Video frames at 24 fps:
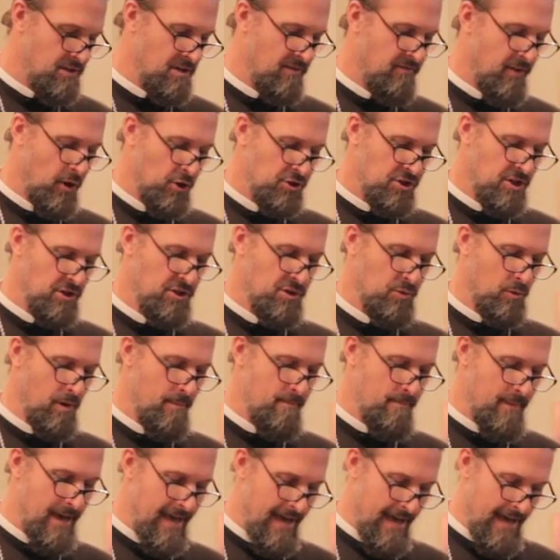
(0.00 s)
Devotion to
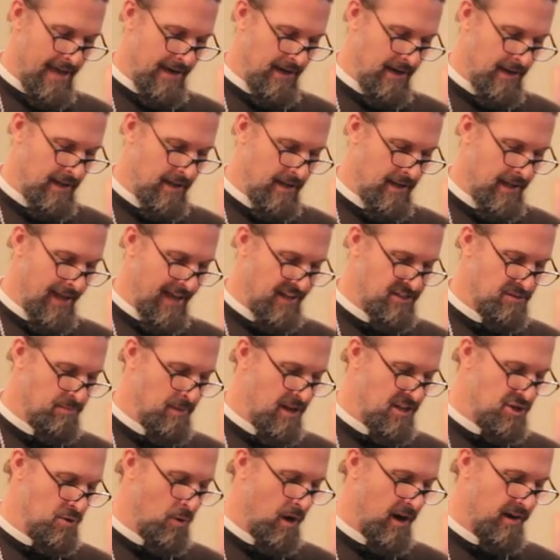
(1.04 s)
a man has
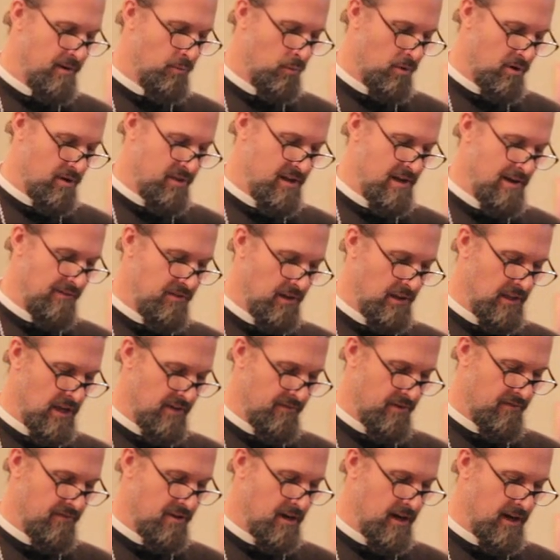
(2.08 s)
made you unworthy of the
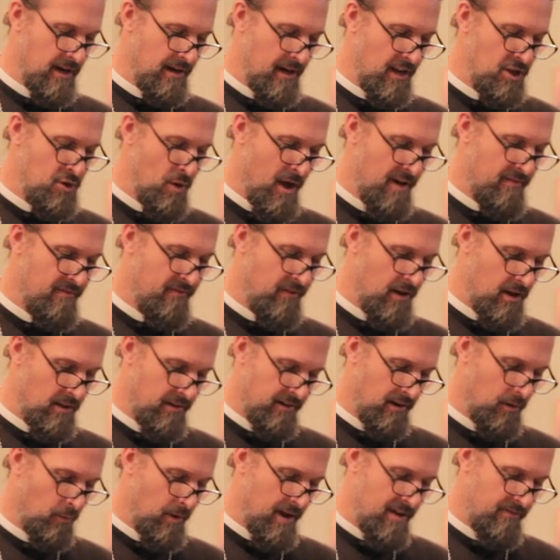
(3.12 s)
love of God, and you have
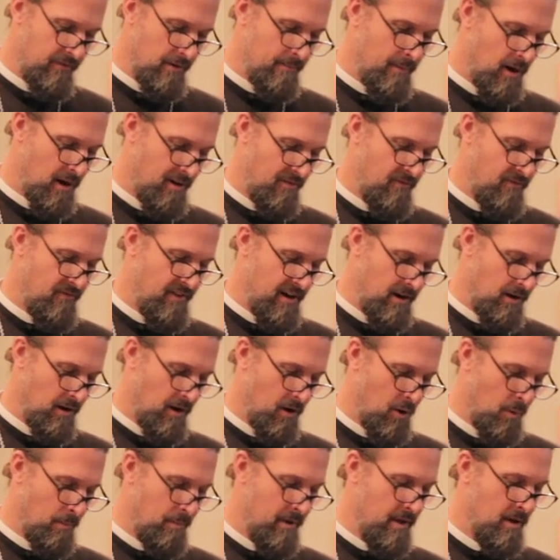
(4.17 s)
fallen away from our fair
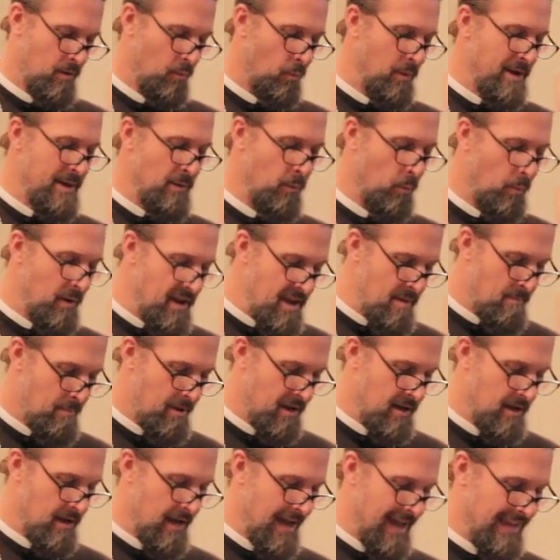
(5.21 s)
hope. We weep
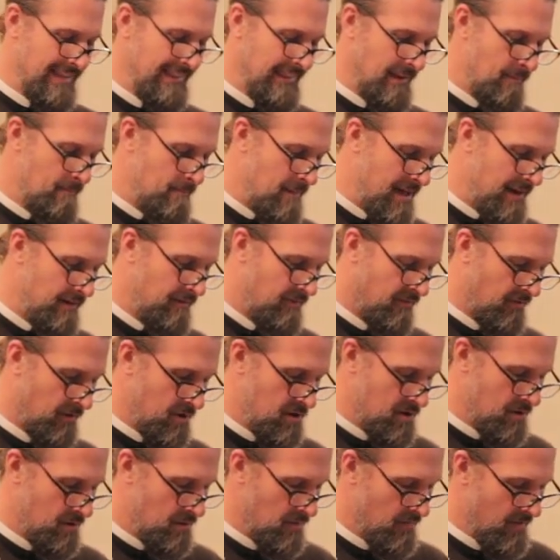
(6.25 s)
and lament for
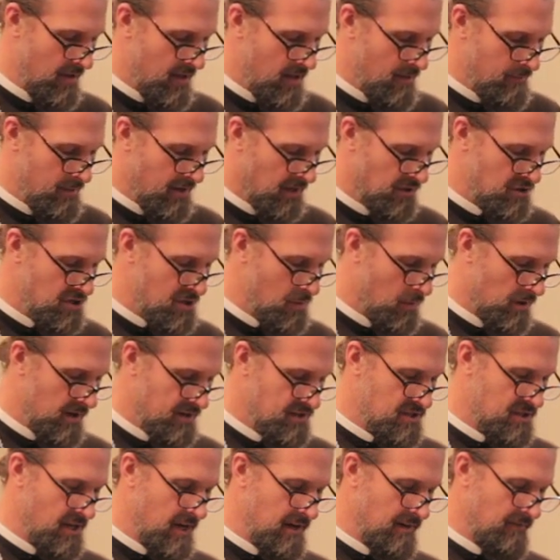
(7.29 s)
you, because you were a
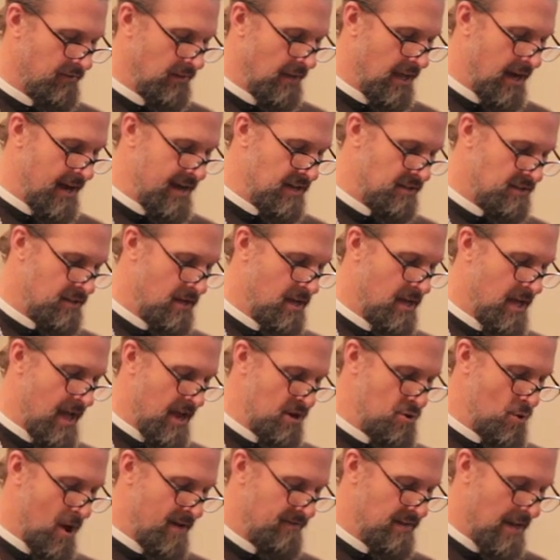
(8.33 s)
son of light,
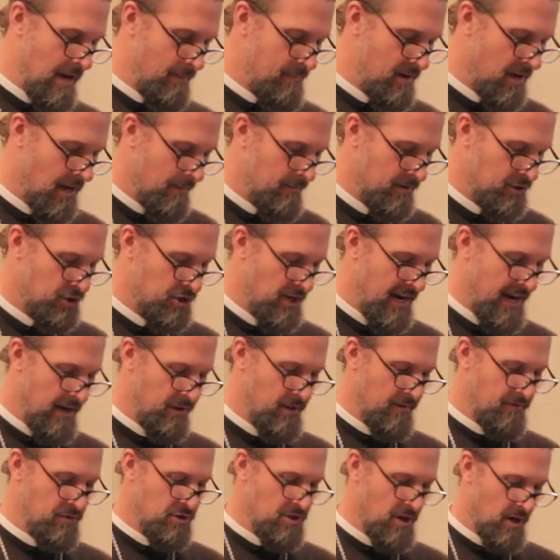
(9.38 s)
and you have now become a
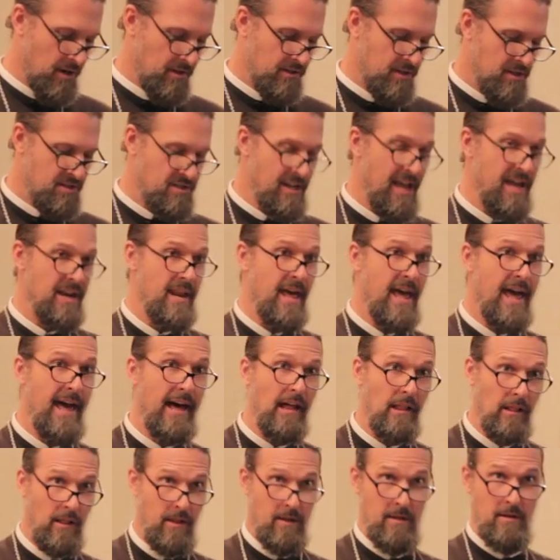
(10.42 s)
child of darkness and
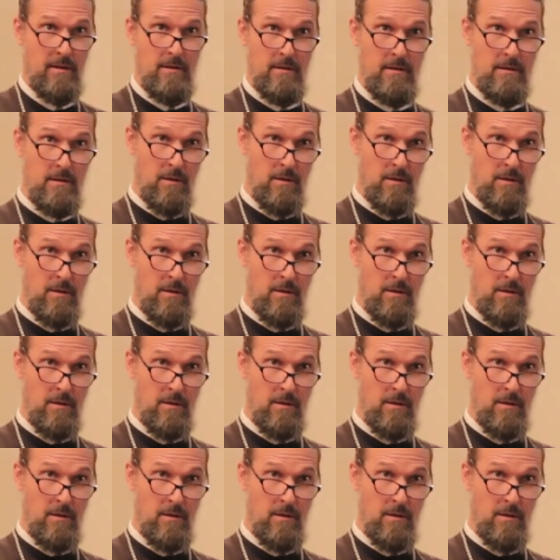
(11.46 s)
hell.